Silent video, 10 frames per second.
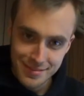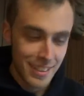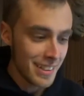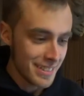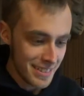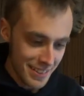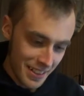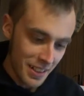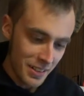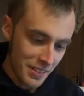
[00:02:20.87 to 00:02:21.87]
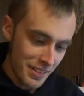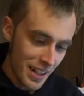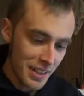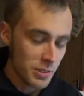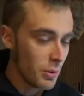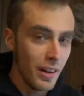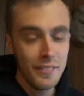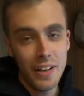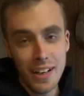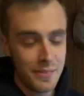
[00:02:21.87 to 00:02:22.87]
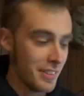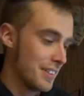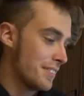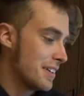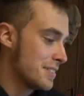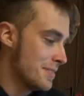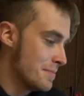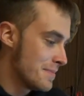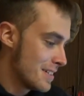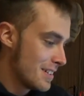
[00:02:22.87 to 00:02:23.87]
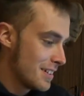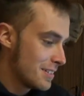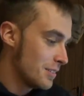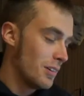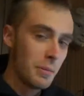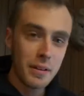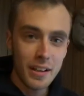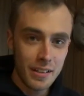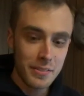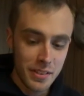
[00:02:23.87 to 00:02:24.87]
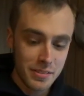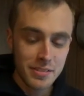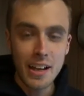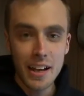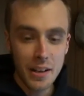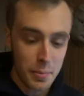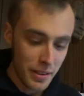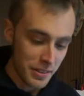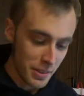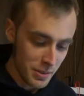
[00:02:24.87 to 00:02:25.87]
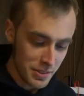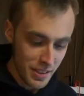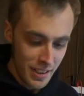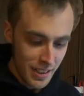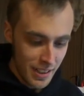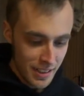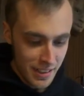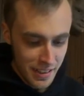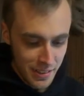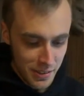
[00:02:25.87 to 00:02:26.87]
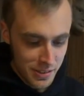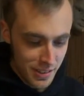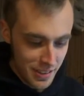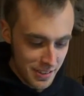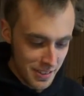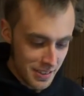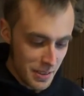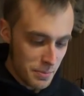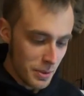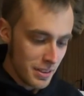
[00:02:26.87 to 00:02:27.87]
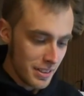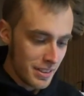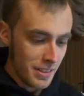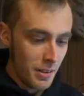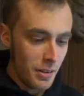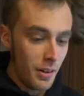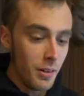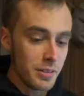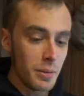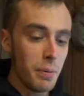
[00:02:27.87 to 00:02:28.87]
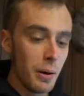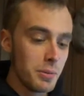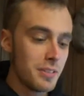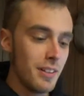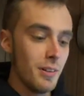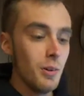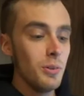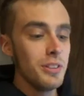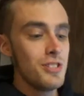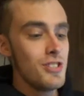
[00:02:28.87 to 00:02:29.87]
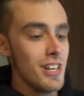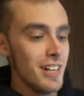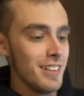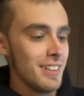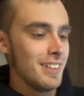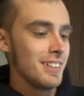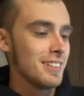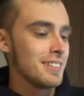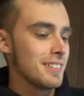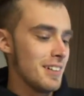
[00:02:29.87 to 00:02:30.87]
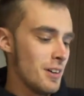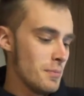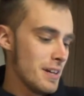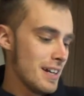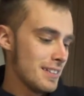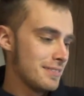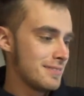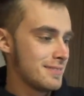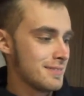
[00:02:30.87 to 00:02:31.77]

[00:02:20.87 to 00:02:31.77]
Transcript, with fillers: Nice. Oh, 9 to 12. I have to get the rest of them. So I'm going to have to tat up on those. And then it looks like this is a booklet. Oh, oh, it's a poster. Holy shit. Oh, man.